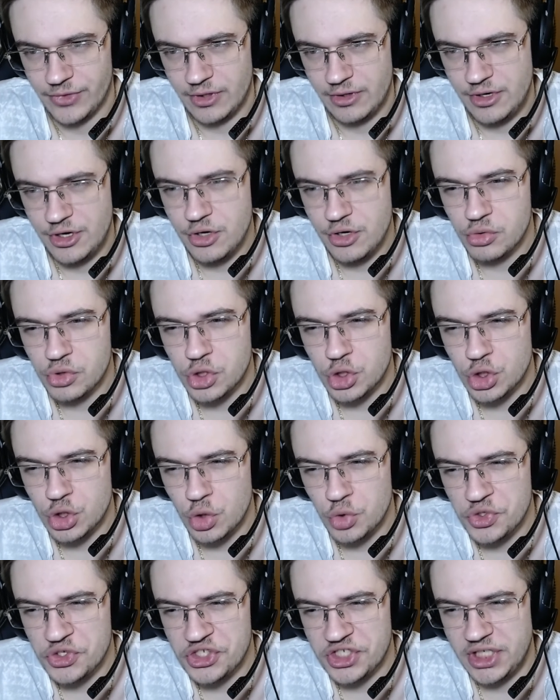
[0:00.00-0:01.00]
You're
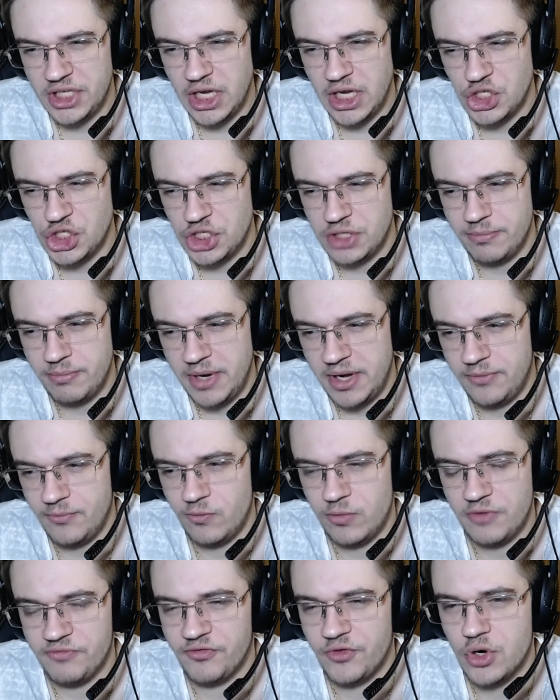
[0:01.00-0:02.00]
so sketchy,
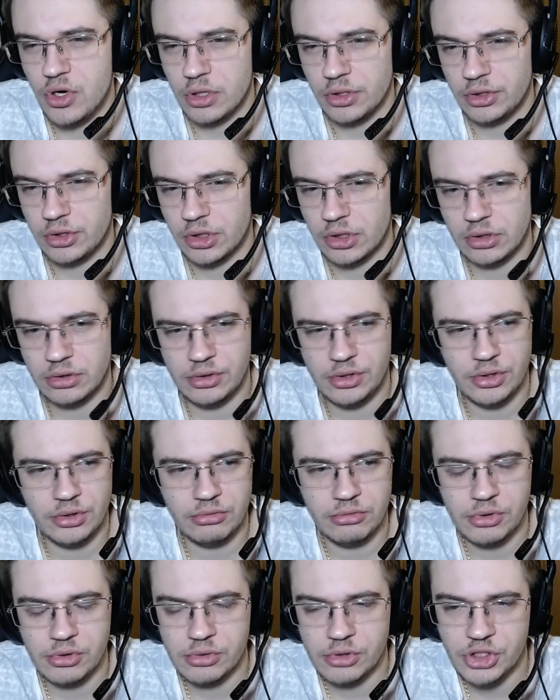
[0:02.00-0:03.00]
man. We've got
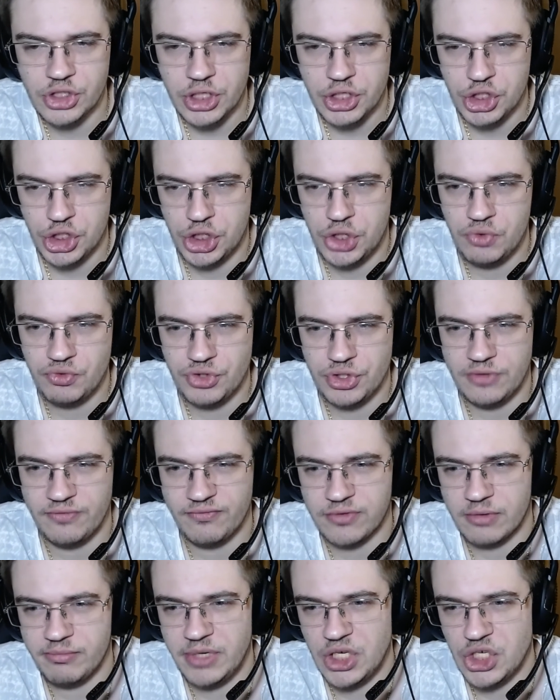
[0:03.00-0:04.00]
such huge
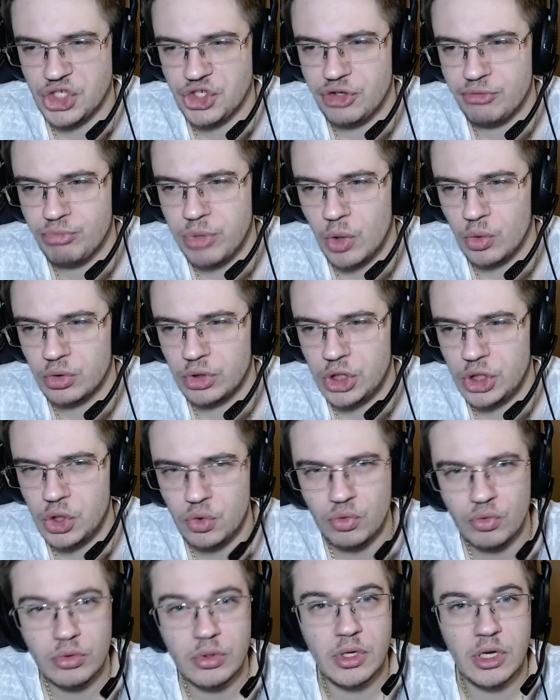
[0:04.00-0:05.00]
information about
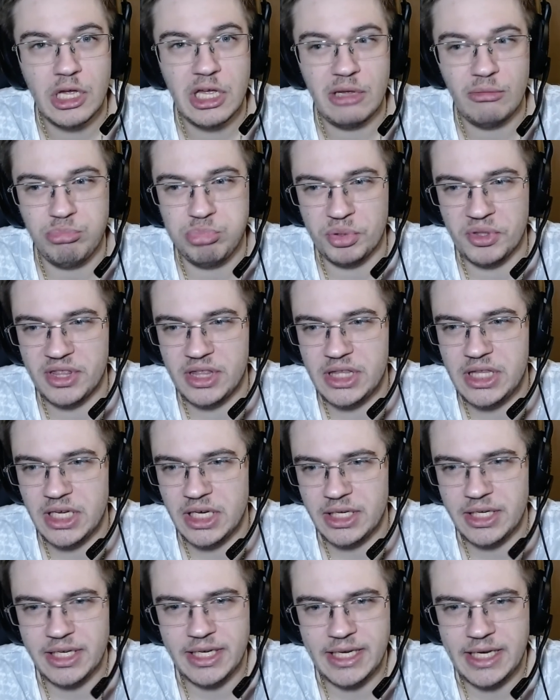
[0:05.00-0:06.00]
you, but
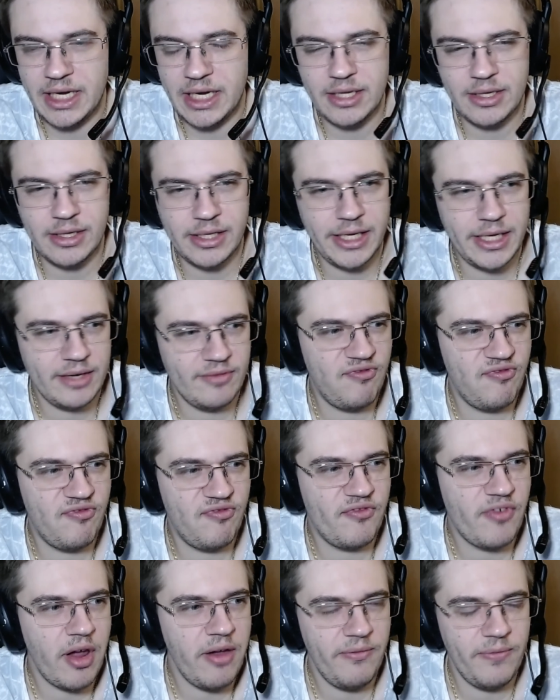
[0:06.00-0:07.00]
then again, like
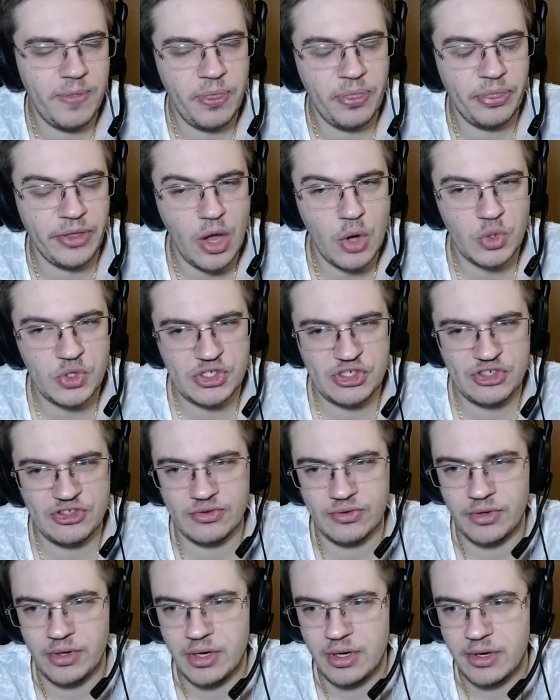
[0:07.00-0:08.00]

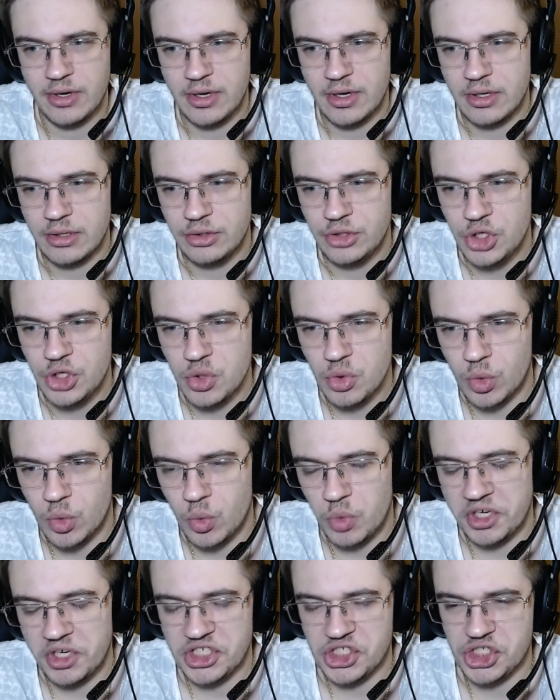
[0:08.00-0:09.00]
5,000 new
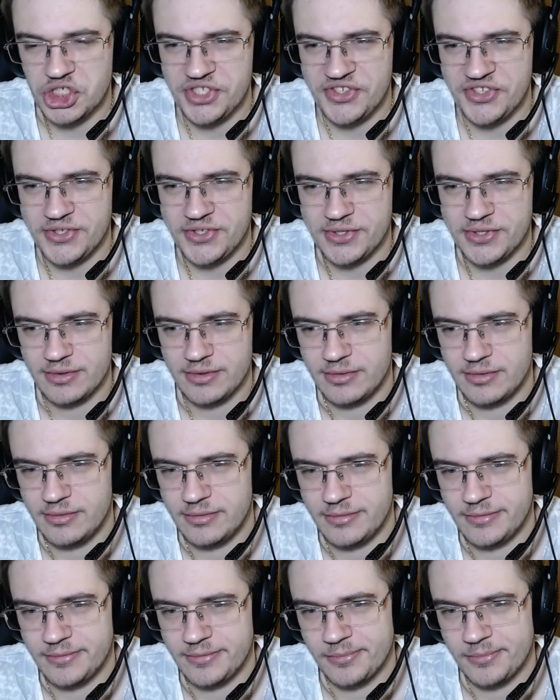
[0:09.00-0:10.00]
questions
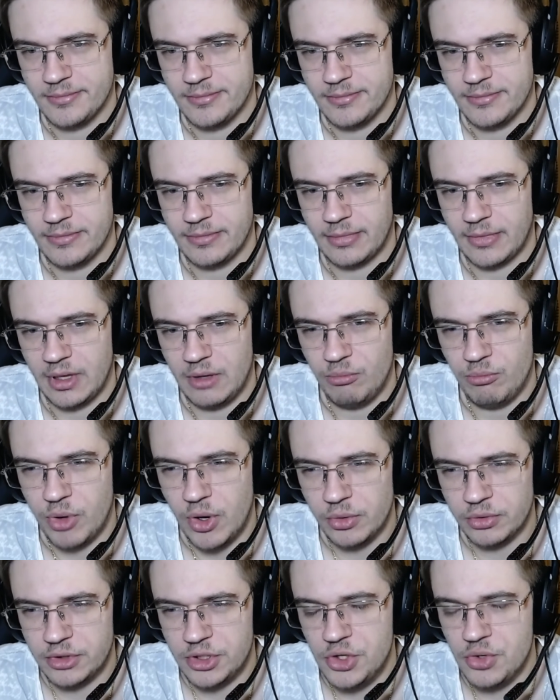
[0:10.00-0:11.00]

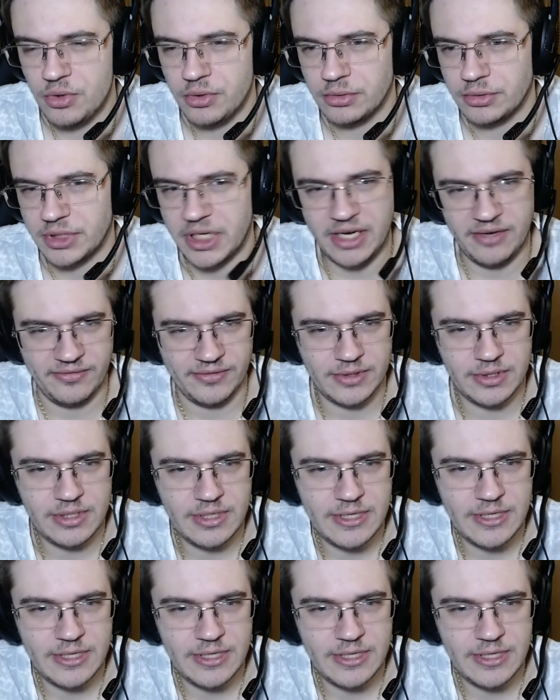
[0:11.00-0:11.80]
about you arrived.